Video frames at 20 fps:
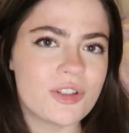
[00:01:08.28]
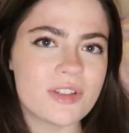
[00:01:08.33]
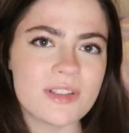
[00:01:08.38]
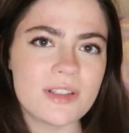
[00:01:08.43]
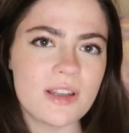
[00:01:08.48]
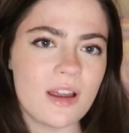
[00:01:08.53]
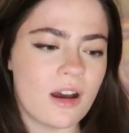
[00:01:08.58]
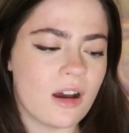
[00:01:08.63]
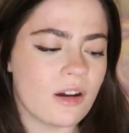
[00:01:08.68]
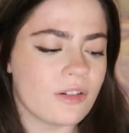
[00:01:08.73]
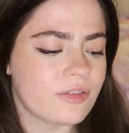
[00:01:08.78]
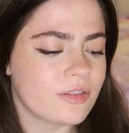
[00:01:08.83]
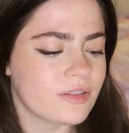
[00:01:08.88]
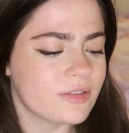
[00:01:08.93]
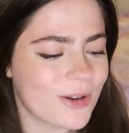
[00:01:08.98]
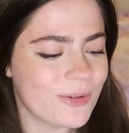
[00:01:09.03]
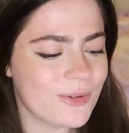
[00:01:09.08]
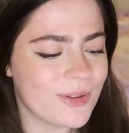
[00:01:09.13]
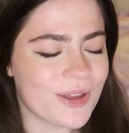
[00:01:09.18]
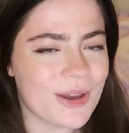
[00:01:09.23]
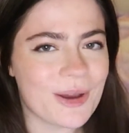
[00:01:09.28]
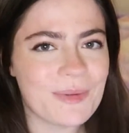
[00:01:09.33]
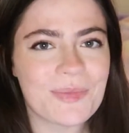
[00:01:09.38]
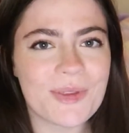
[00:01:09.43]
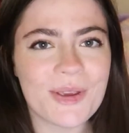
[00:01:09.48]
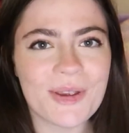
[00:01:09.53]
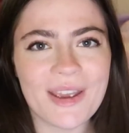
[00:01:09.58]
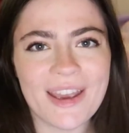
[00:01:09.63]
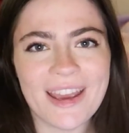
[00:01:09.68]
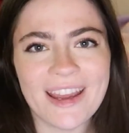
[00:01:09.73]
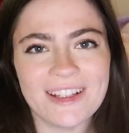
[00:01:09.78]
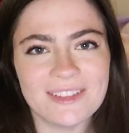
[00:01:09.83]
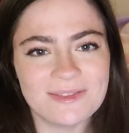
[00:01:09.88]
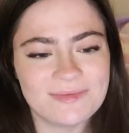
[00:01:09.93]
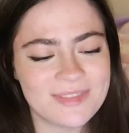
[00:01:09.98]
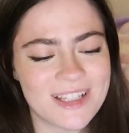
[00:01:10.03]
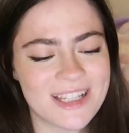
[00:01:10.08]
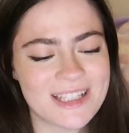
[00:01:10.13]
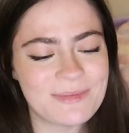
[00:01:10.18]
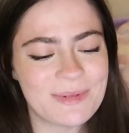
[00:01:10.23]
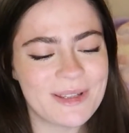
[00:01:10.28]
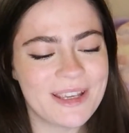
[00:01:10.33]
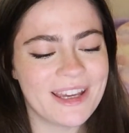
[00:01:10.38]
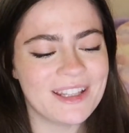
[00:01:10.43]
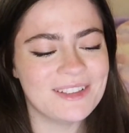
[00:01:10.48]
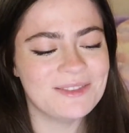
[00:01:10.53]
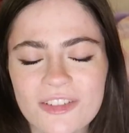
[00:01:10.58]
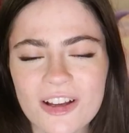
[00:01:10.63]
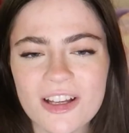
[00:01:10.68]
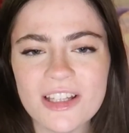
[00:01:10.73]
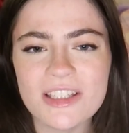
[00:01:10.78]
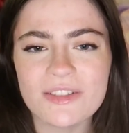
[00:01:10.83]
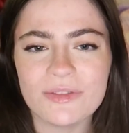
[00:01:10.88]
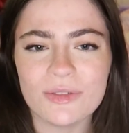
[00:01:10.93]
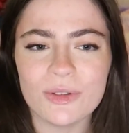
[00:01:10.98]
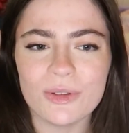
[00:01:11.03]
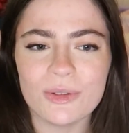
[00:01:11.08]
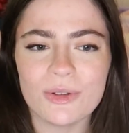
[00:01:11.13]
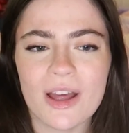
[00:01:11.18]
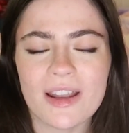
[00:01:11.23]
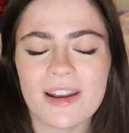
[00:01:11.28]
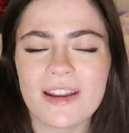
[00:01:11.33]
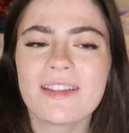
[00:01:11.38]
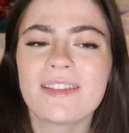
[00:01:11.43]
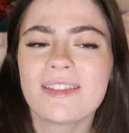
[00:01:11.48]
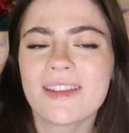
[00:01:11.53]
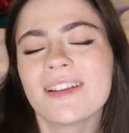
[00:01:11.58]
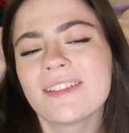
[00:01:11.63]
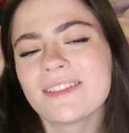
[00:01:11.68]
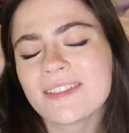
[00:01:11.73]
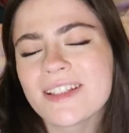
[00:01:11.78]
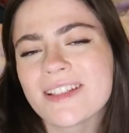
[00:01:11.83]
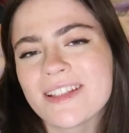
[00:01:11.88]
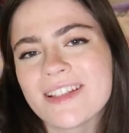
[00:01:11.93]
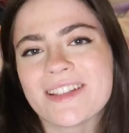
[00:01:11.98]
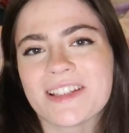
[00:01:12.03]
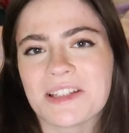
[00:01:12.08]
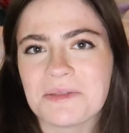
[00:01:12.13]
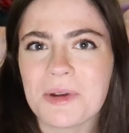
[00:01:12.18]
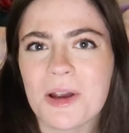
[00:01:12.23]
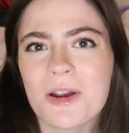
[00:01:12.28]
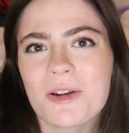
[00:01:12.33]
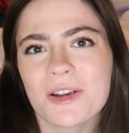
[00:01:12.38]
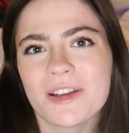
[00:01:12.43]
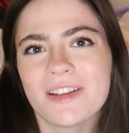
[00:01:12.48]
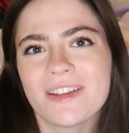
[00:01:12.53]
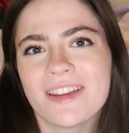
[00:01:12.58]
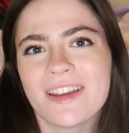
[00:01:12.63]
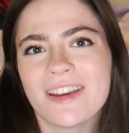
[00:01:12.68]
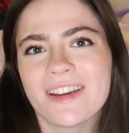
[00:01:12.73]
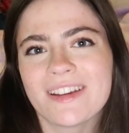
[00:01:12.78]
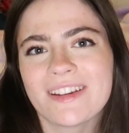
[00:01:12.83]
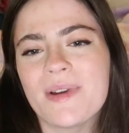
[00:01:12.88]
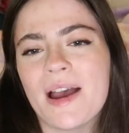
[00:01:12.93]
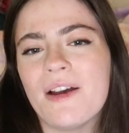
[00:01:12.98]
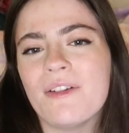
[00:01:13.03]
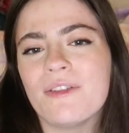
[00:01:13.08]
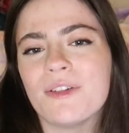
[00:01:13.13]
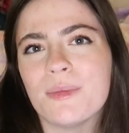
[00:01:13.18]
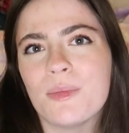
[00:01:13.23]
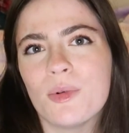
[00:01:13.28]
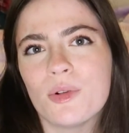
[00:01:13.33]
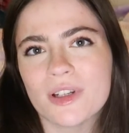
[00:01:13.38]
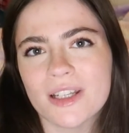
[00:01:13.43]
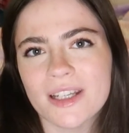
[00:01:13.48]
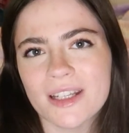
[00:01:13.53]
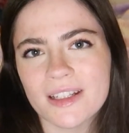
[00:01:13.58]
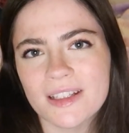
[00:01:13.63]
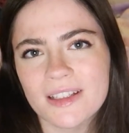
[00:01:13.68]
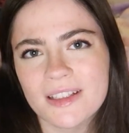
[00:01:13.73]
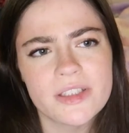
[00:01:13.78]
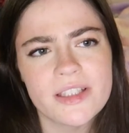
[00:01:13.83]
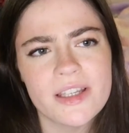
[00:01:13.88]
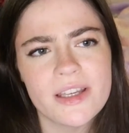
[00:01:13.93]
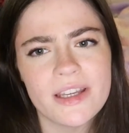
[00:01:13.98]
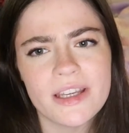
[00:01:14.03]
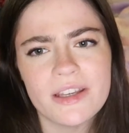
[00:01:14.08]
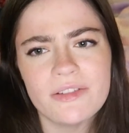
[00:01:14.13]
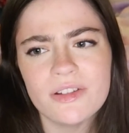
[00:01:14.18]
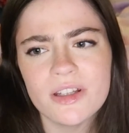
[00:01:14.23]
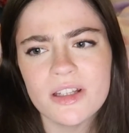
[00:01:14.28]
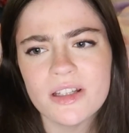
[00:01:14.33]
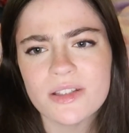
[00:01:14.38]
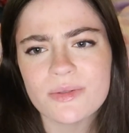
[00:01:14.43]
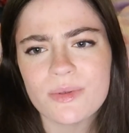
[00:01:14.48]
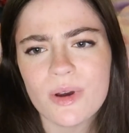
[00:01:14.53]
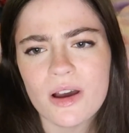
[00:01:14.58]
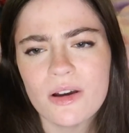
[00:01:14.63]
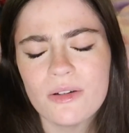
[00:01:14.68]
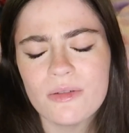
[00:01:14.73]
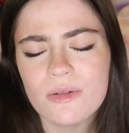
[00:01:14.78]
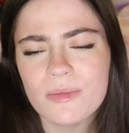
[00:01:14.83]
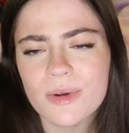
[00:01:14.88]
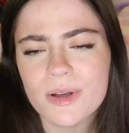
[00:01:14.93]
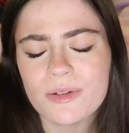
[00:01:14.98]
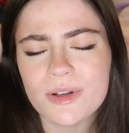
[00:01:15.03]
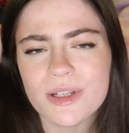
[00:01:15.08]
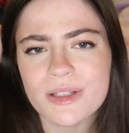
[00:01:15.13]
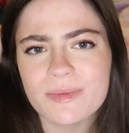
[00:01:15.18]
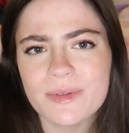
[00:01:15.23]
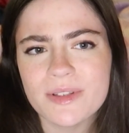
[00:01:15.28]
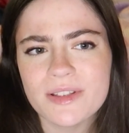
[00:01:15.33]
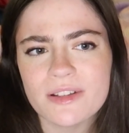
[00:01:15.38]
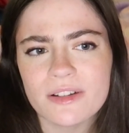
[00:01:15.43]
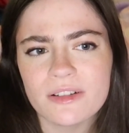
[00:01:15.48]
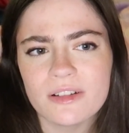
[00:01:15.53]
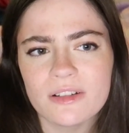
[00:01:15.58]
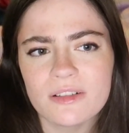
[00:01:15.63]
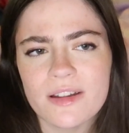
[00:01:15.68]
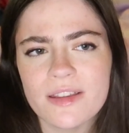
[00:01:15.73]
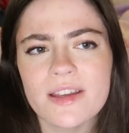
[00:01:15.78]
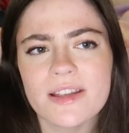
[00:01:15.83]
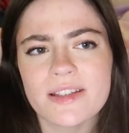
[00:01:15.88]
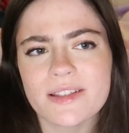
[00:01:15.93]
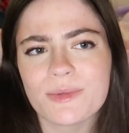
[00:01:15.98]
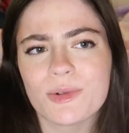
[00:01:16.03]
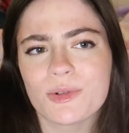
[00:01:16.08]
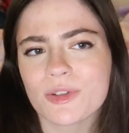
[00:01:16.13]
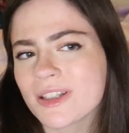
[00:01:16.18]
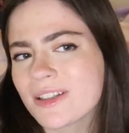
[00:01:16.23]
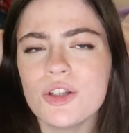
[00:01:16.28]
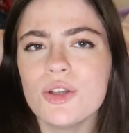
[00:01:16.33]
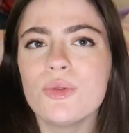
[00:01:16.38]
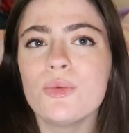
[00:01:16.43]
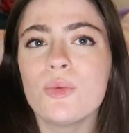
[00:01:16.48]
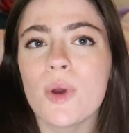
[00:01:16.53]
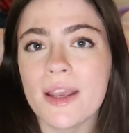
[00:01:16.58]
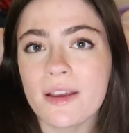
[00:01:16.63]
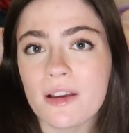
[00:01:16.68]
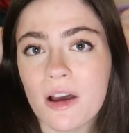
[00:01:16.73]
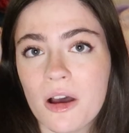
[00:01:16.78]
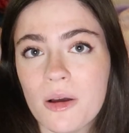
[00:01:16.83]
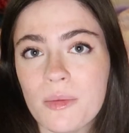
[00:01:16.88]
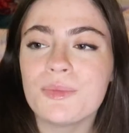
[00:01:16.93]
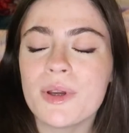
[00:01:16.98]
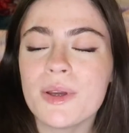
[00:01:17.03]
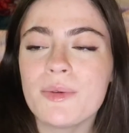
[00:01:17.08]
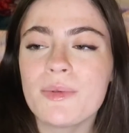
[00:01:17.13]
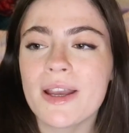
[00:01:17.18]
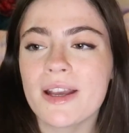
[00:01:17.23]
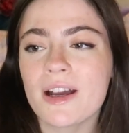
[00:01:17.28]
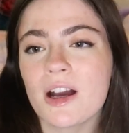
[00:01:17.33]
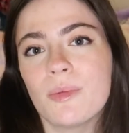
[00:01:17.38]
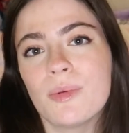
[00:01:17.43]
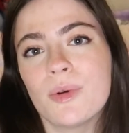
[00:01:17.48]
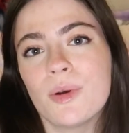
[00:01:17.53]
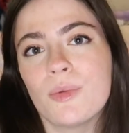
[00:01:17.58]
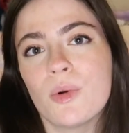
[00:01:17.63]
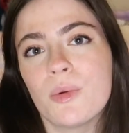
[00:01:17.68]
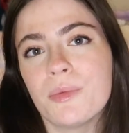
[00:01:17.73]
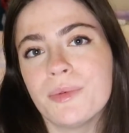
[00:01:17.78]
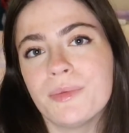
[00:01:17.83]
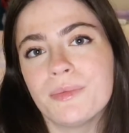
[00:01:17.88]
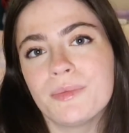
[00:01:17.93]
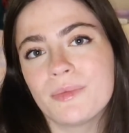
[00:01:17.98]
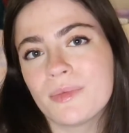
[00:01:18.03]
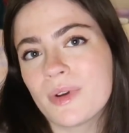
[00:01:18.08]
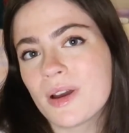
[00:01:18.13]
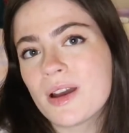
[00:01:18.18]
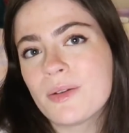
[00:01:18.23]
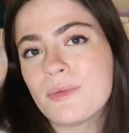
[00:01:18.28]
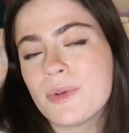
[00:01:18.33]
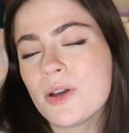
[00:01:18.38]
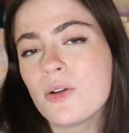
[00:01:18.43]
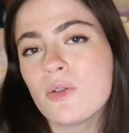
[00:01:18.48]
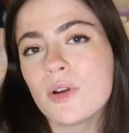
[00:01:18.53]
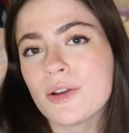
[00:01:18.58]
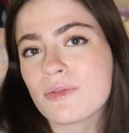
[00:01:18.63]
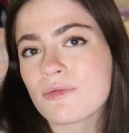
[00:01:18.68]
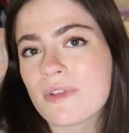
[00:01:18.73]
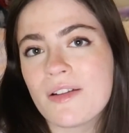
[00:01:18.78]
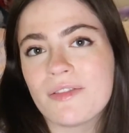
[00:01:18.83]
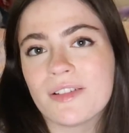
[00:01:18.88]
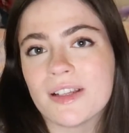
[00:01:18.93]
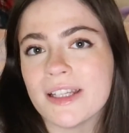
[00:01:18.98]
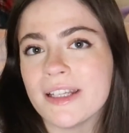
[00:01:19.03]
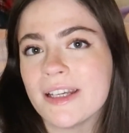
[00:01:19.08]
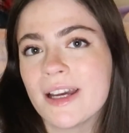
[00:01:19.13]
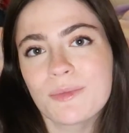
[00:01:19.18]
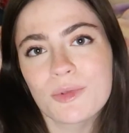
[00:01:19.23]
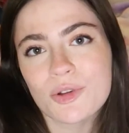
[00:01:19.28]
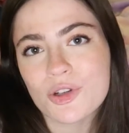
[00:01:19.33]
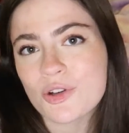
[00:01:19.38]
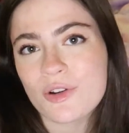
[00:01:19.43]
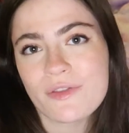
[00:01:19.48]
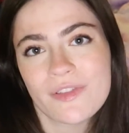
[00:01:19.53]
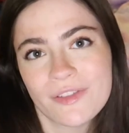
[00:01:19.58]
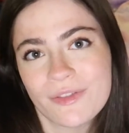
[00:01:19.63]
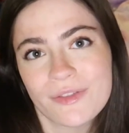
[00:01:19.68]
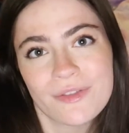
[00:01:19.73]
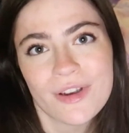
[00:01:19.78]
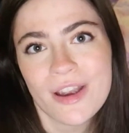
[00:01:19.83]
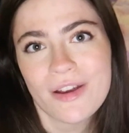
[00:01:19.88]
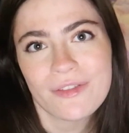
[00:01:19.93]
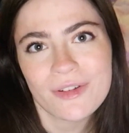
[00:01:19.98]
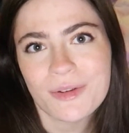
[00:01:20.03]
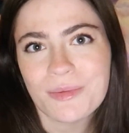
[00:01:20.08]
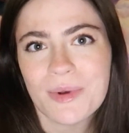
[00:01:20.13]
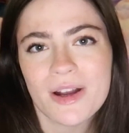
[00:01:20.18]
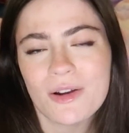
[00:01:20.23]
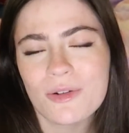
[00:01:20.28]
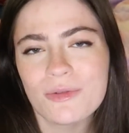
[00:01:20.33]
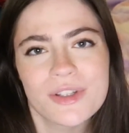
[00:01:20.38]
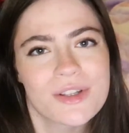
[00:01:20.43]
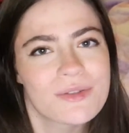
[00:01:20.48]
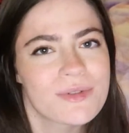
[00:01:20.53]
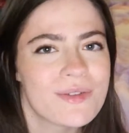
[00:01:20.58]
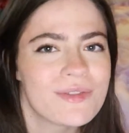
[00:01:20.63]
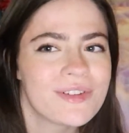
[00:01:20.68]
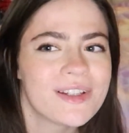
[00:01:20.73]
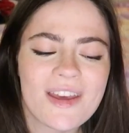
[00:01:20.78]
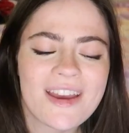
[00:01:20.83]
just laugh, go with it. Okay, let's begin. First of all, and I think this is an American thing, every morning, is it evening as well? Oh my god, it's been so long. I think it's morning. You wake up, we wake up at what we, we call it reveille. I'm not sure if every, everywhere calls it reveille.